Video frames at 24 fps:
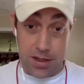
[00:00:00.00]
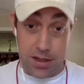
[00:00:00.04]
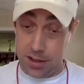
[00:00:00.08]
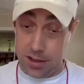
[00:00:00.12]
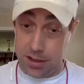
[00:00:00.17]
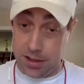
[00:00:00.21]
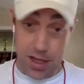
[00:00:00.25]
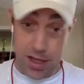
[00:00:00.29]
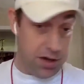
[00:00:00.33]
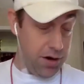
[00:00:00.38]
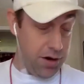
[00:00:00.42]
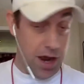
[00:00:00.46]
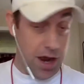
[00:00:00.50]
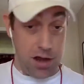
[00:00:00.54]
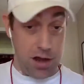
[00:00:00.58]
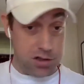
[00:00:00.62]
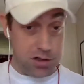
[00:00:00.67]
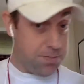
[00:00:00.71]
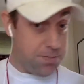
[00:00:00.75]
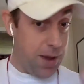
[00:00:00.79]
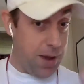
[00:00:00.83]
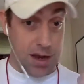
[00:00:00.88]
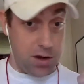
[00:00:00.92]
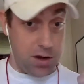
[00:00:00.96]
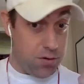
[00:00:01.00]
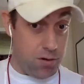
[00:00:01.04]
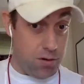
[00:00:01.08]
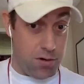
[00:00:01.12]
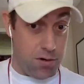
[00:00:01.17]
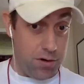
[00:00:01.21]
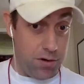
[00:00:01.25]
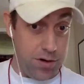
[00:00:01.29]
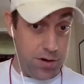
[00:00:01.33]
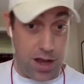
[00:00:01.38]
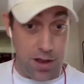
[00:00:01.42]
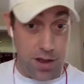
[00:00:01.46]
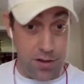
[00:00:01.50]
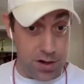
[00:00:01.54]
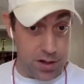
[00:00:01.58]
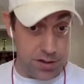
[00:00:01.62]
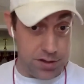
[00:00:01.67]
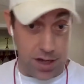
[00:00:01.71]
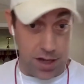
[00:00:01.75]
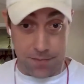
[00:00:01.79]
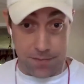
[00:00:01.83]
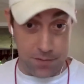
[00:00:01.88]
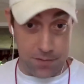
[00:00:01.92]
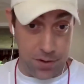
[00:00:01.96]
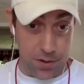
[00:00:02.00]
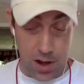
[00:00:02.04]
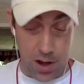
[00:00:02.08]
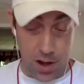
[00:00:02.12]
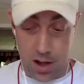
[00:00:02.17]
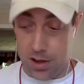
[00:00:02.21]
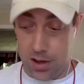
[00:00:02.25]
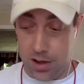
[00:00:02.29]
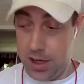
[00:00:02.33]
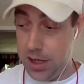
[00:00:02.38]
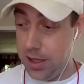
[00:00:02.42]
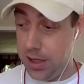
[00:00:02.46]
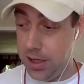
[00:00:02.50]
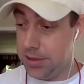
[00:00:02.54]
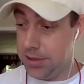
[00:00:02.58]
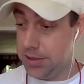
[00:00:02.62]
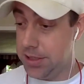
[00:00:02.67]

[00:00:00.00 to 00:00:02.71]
get your house back in order now that it's after the holidays.